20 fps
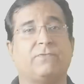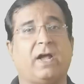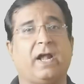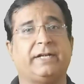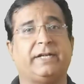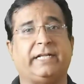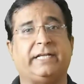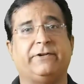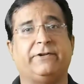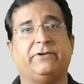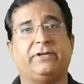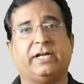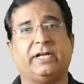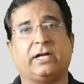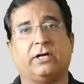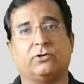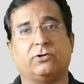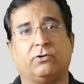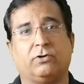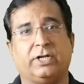is why
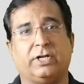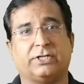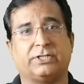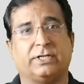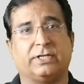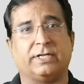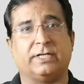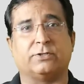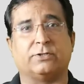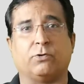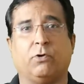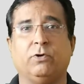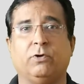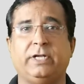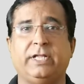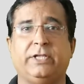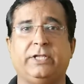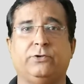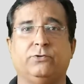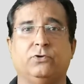derivative control action is
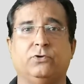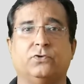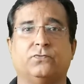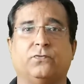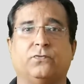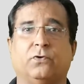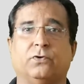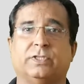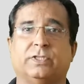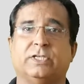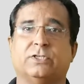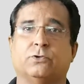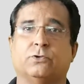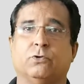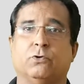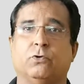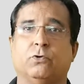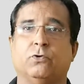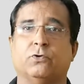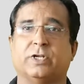only used for the
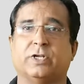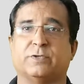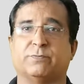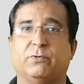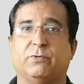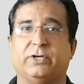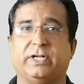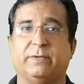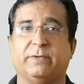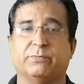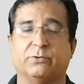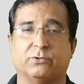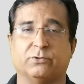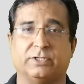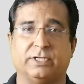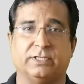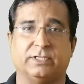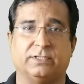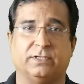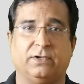slow responding
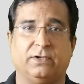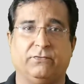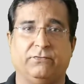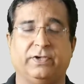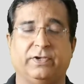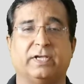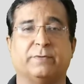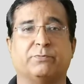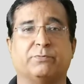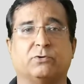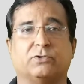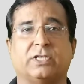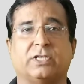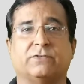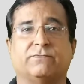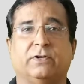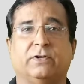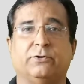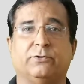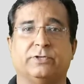process, where
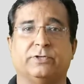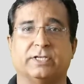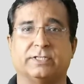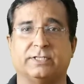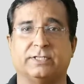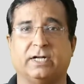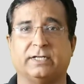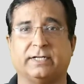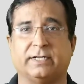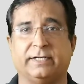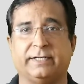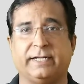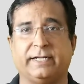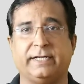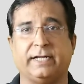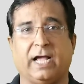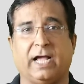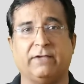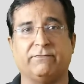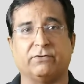process value does not
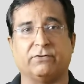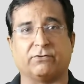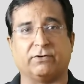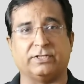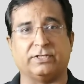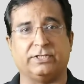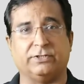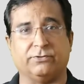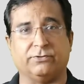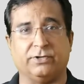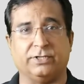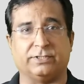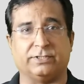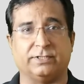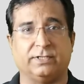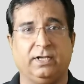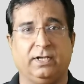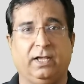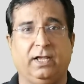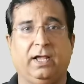contain high frequency
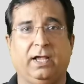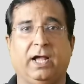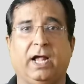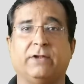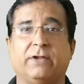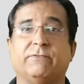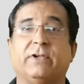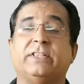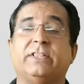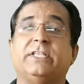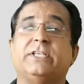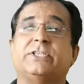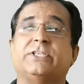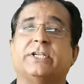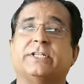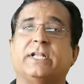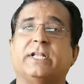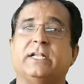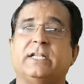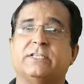noise, and when the
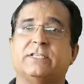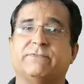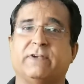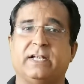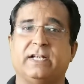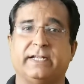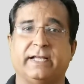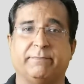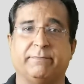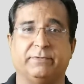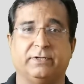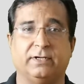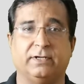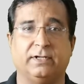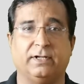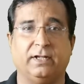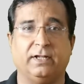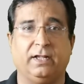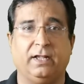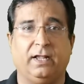signal is well damped.
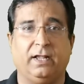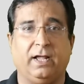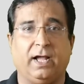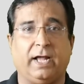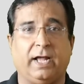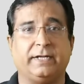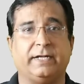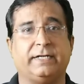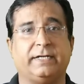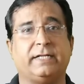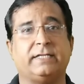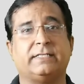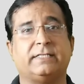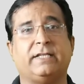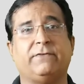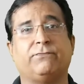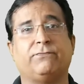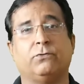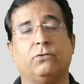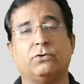And it is
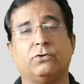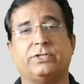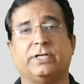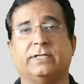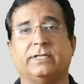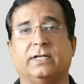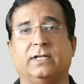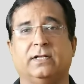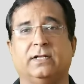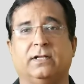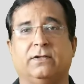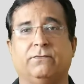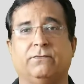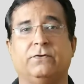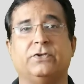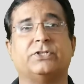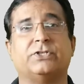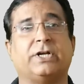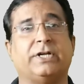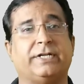the flow signal
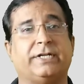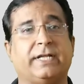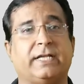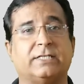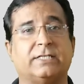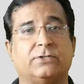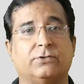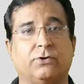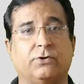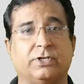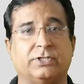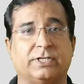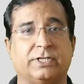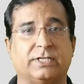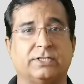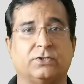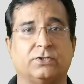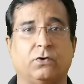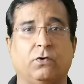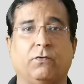which contains
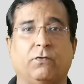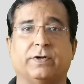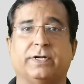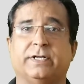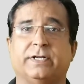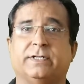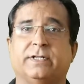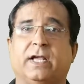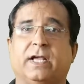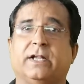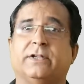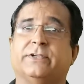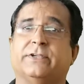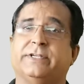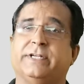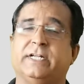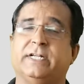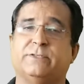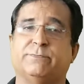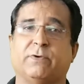noises over it and
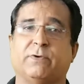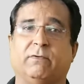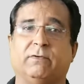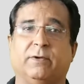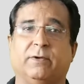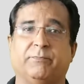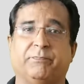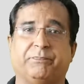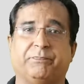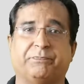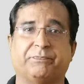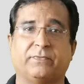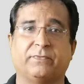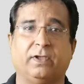creates problem.